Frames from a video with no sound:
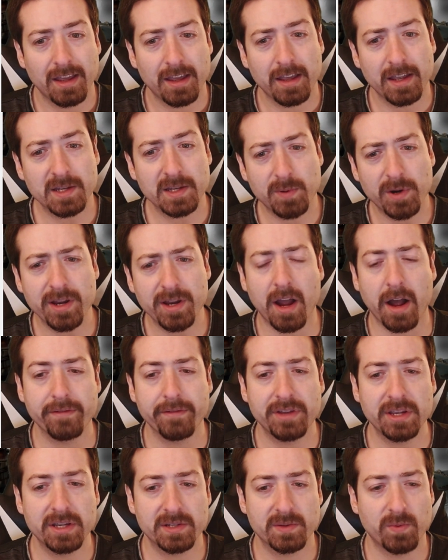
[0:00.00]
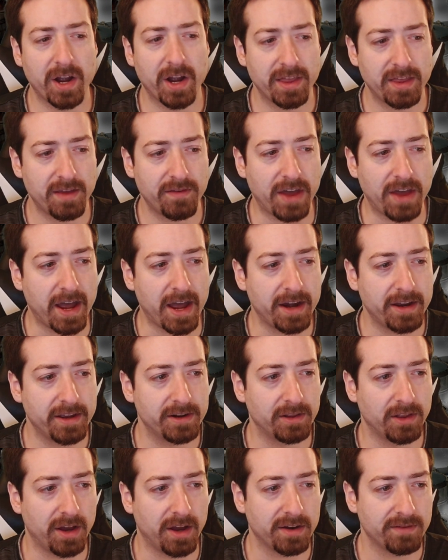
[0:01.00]
It's pretty obvious why they've added a
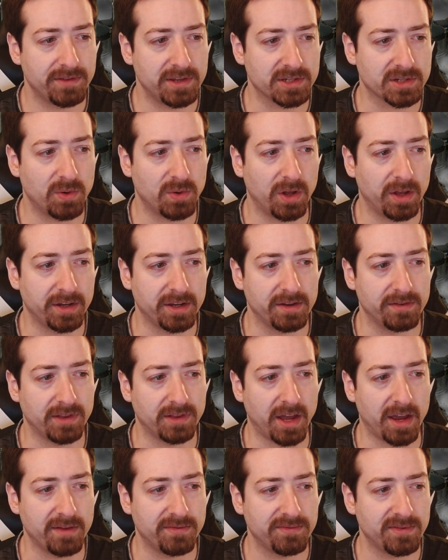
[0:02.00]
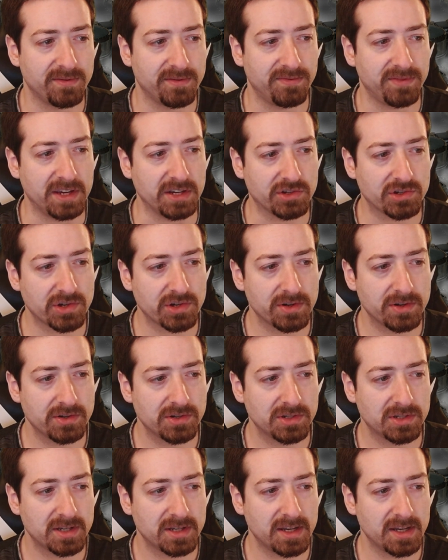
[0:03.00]
lot of these quality of life
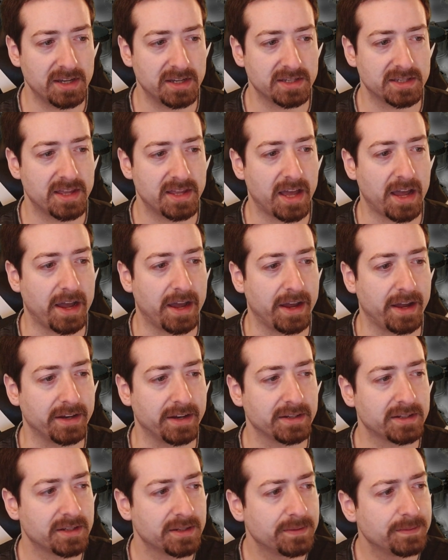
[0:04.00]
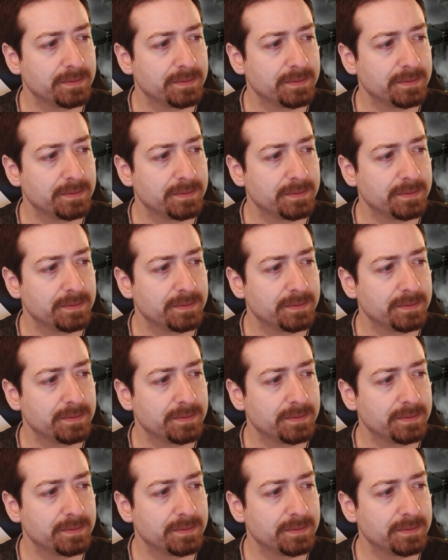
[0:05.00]
features is that